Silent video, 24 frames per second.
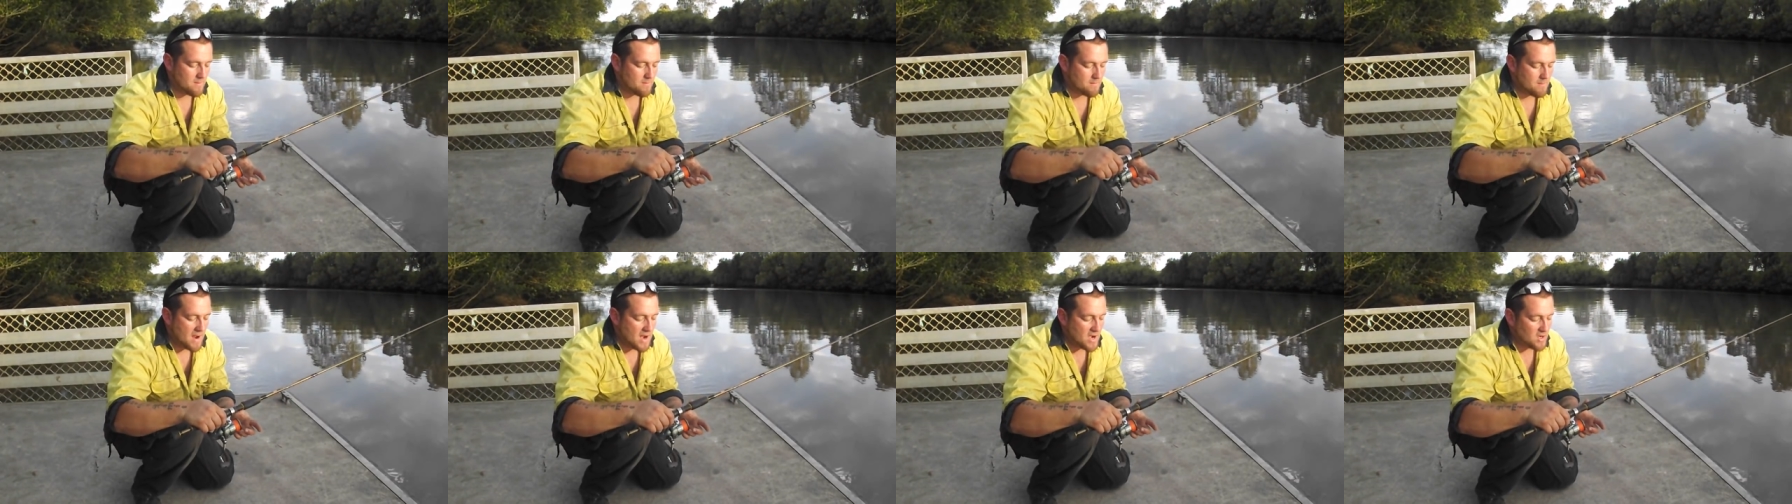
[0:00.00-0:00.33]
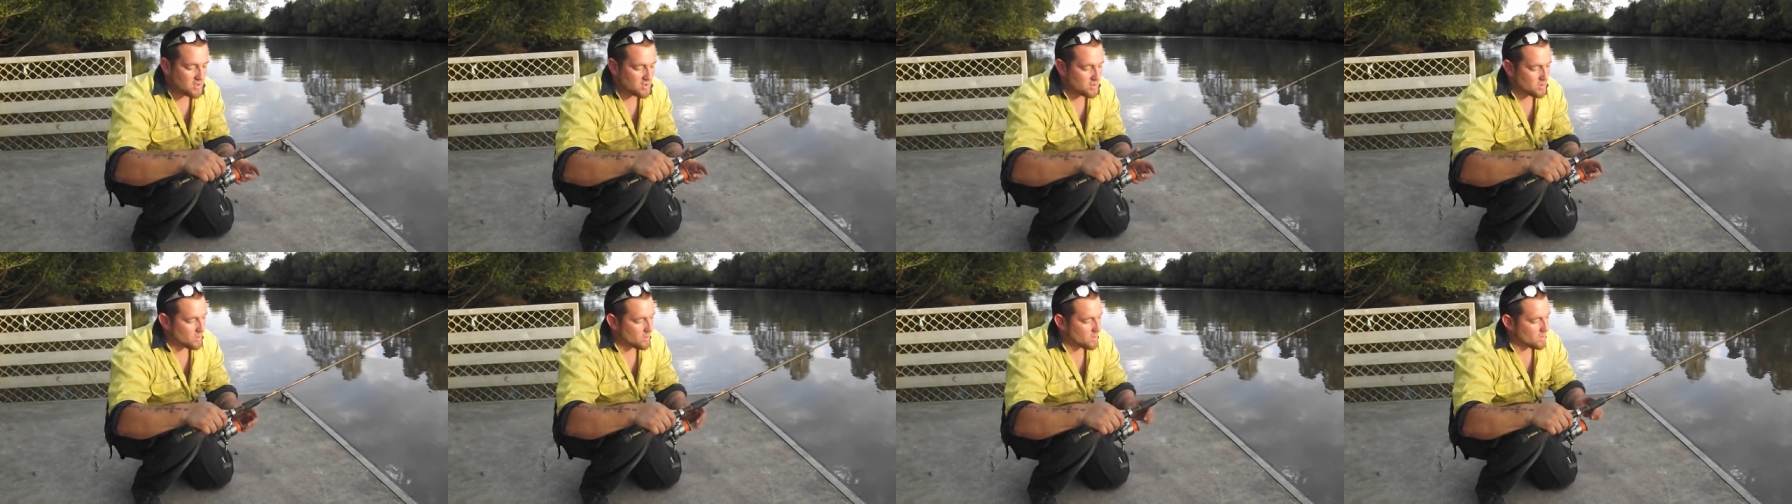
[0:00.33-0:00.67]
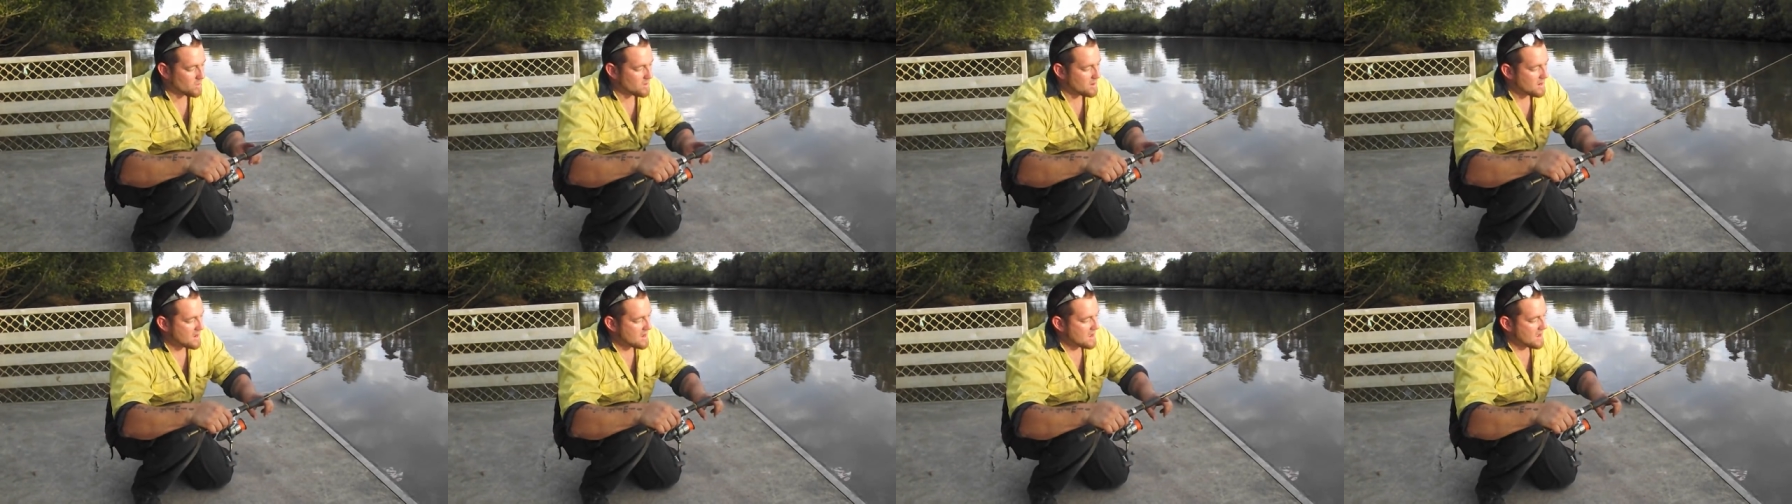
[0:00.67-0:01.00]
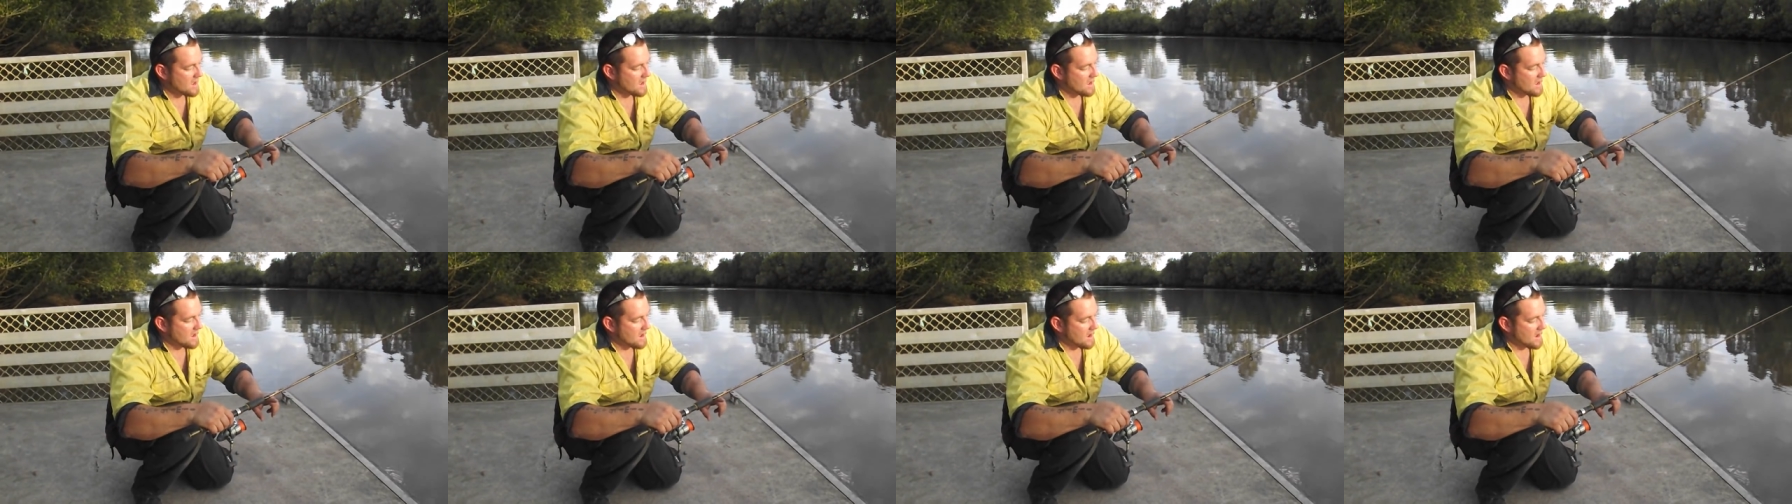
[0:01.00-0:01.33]
Make sure
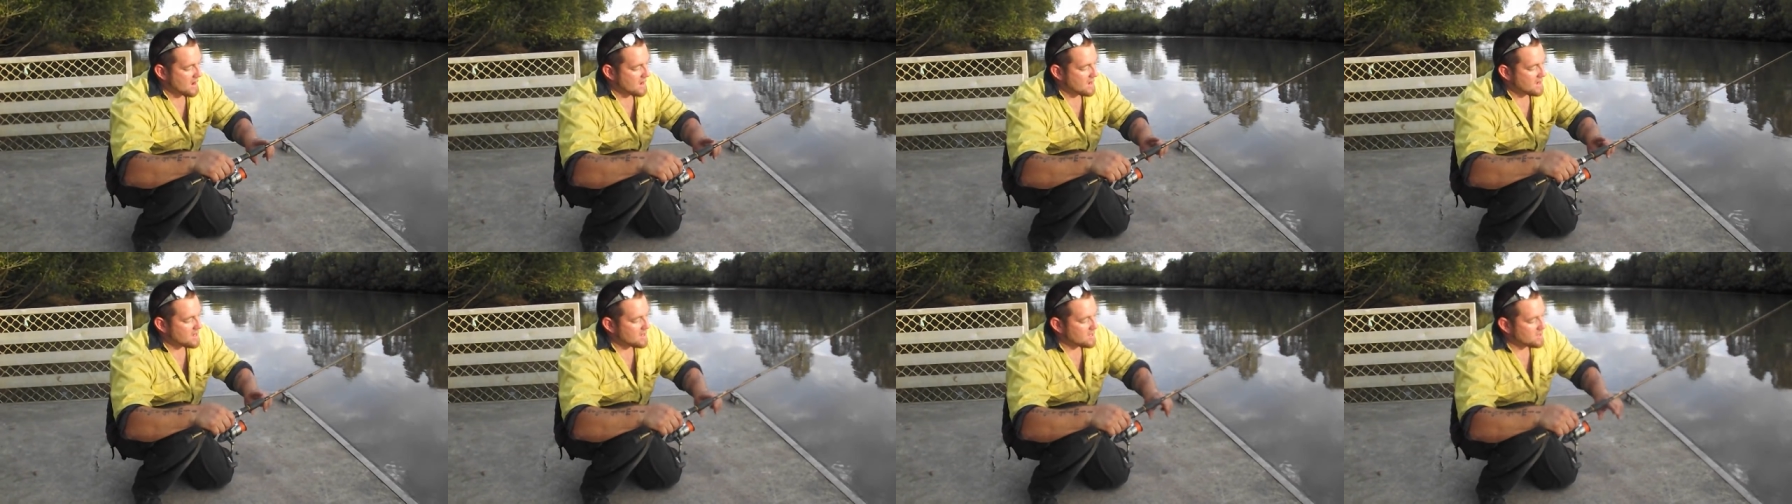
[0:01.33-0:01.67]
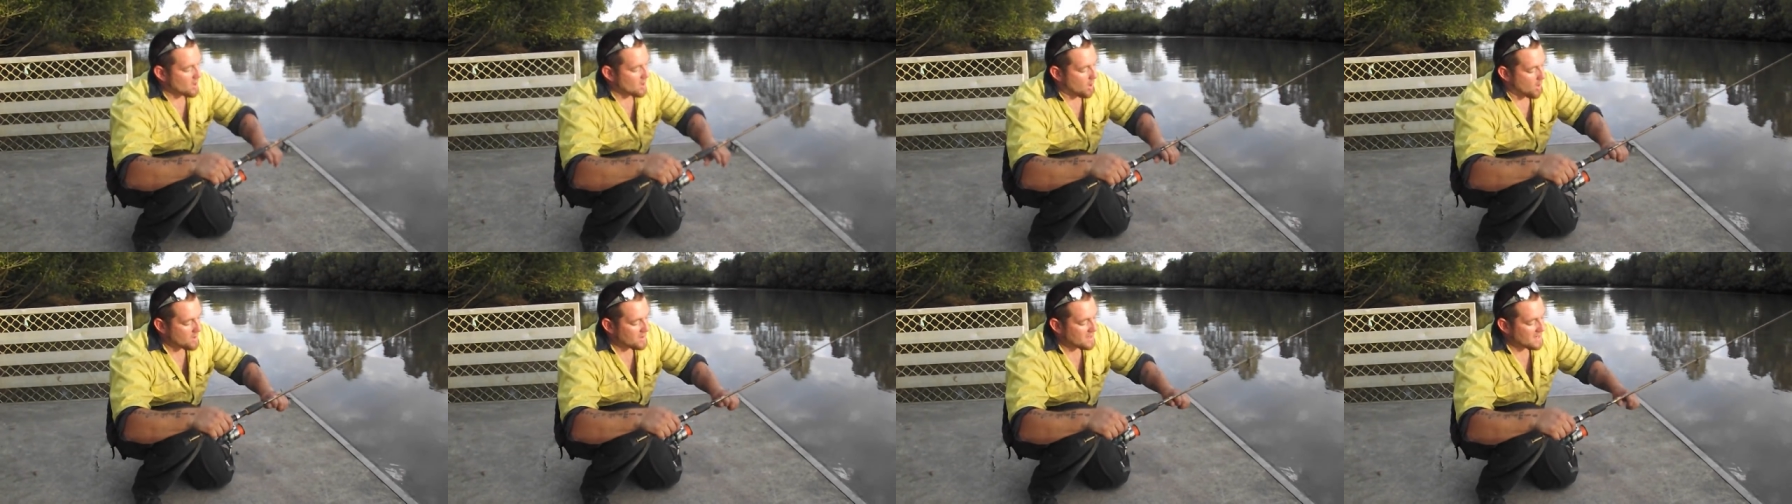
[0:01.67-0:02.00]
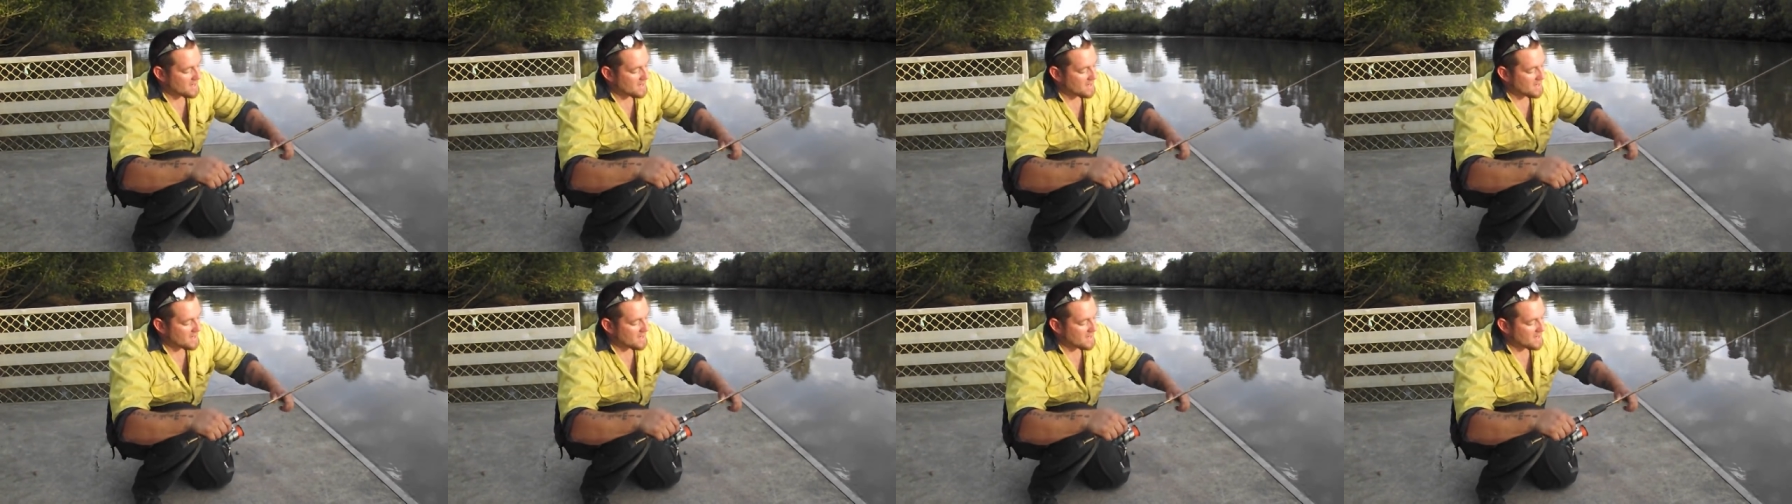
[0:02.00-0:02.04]
you don't